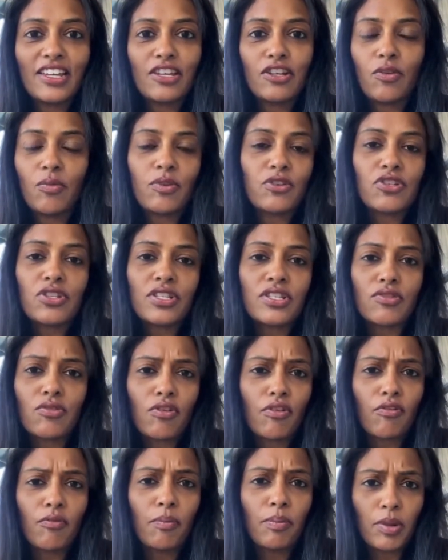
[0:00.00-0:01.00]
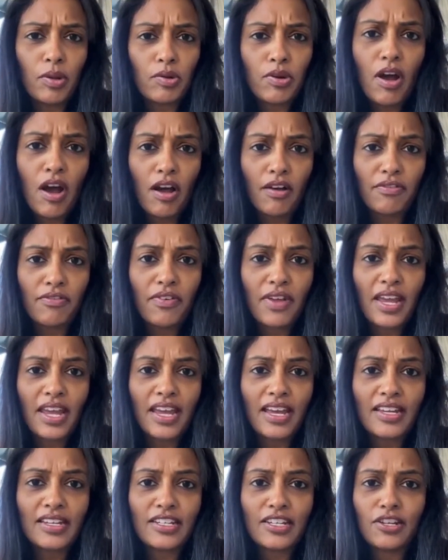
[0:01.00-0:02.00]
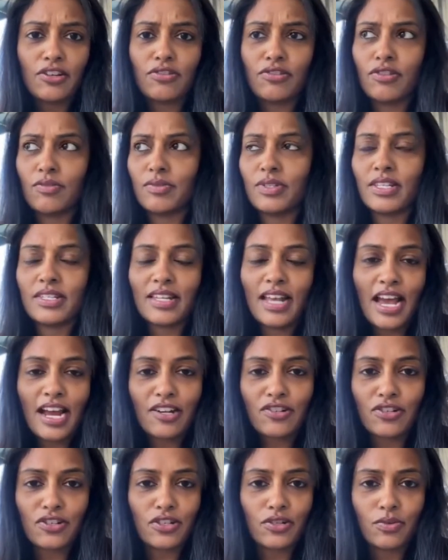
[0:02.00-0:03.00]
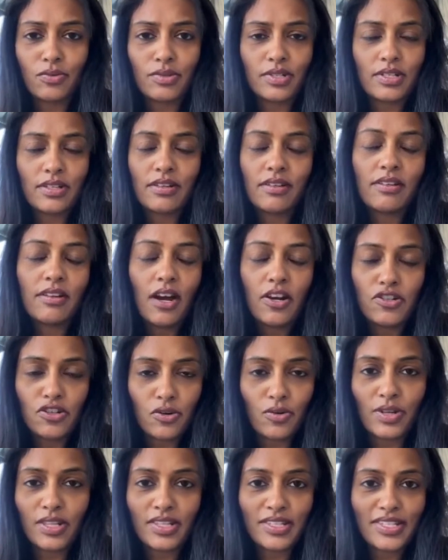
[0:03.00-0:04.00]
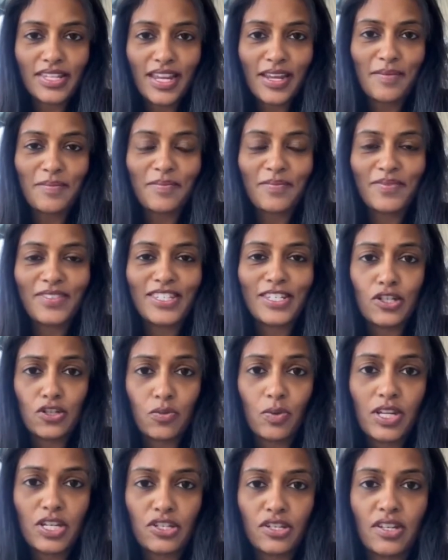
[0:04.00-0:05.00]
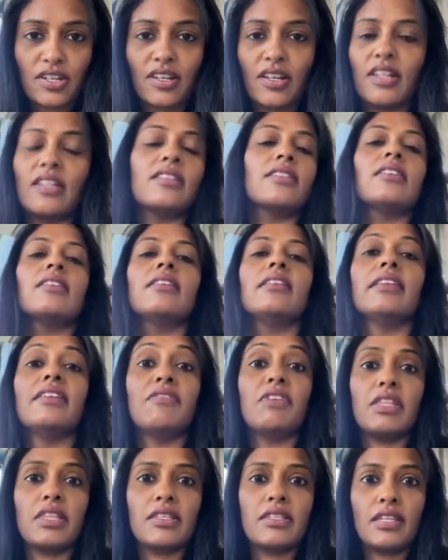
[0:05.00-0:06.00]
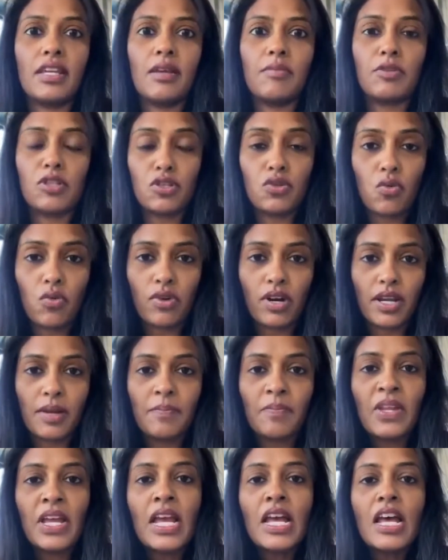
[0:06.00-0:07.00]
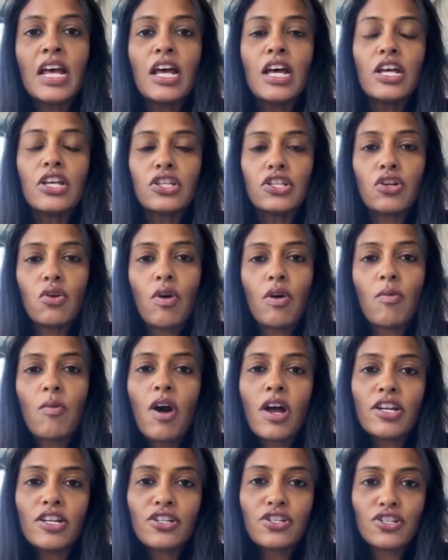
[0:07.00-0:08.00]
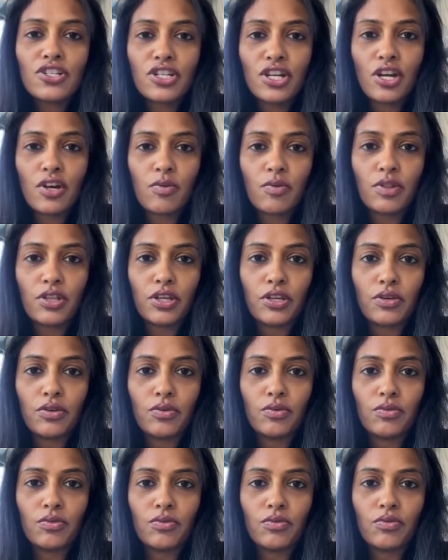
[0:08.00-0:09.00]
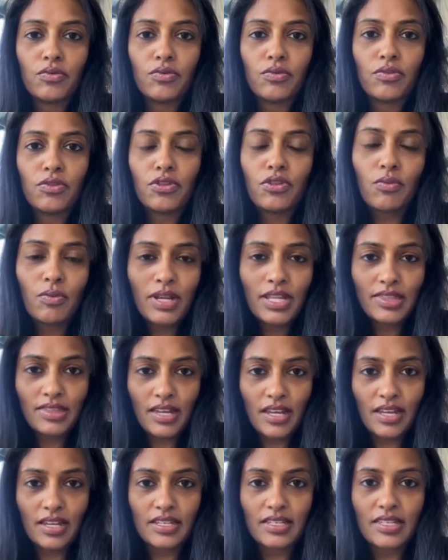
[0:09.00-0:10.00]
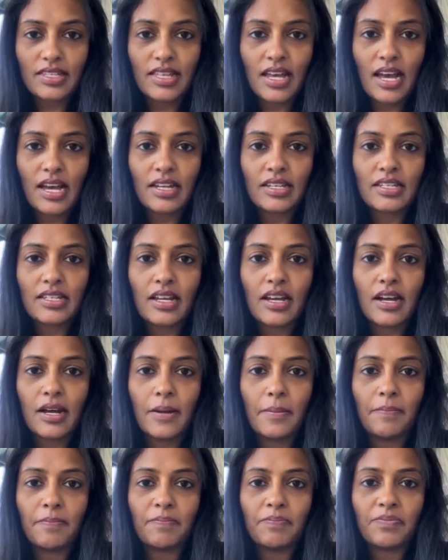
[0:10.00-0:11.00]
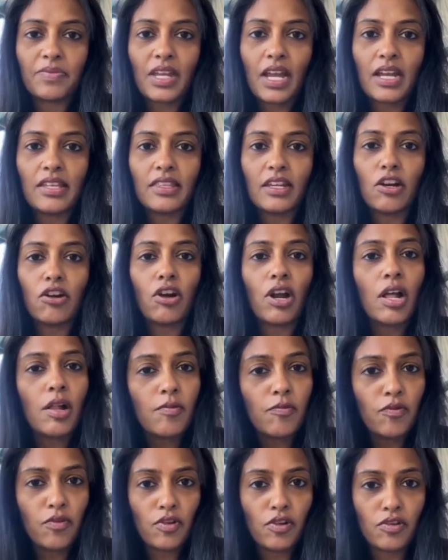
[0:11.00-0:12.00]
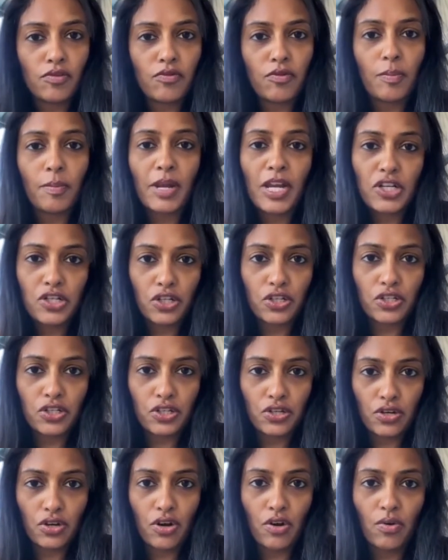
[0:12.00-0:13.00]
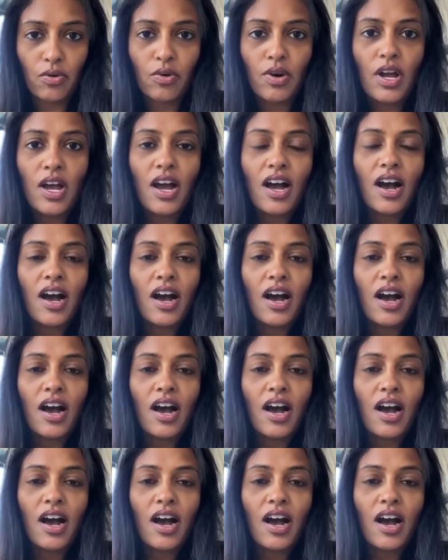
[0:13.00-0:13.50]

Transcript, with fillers: you know, we're just sort of blown off. And here there was this actress who was undergoing the same situation and living the same story. So, I wanted to share with you three things that um, I think are helpful for patients to know,